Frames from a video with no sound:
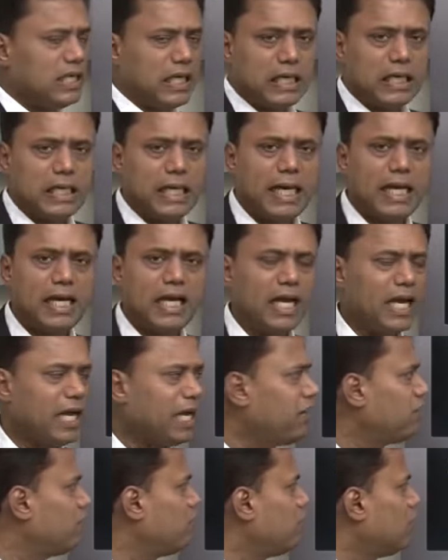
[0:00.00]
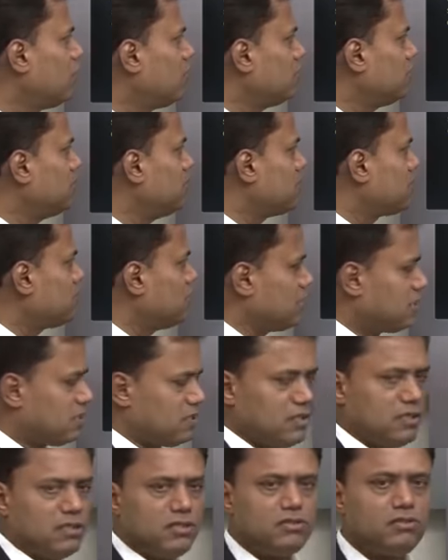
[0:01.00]
it can have on the
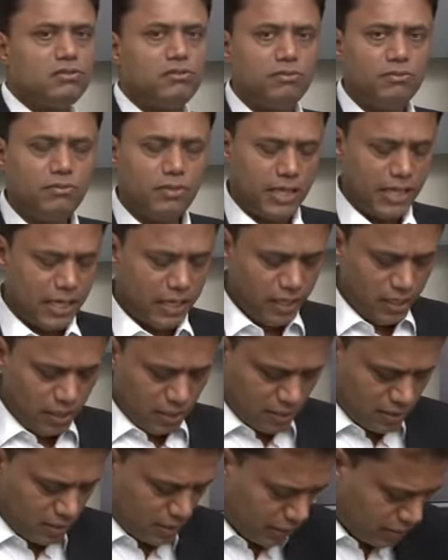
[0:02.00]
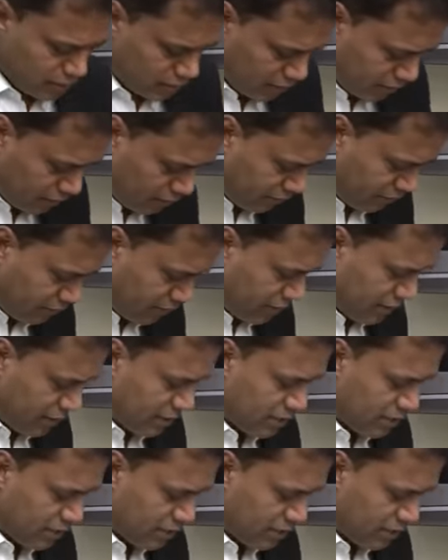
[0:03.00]
business. So any disaster will